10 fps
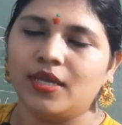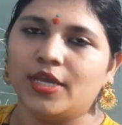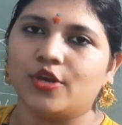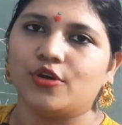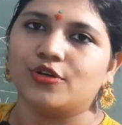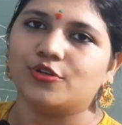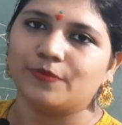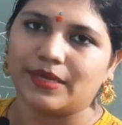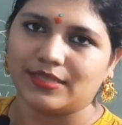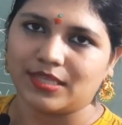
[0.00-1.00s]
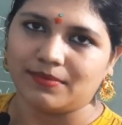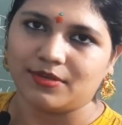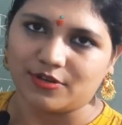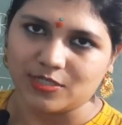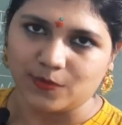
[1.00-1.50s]
in order to make them
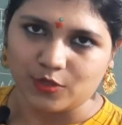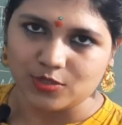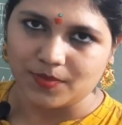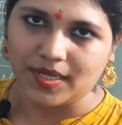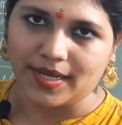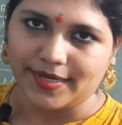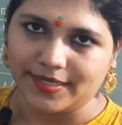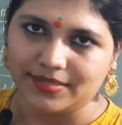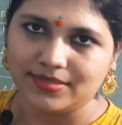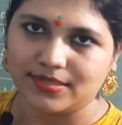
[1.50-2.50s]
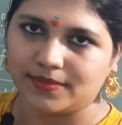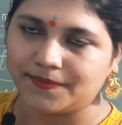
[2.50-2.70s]
a responsible adult,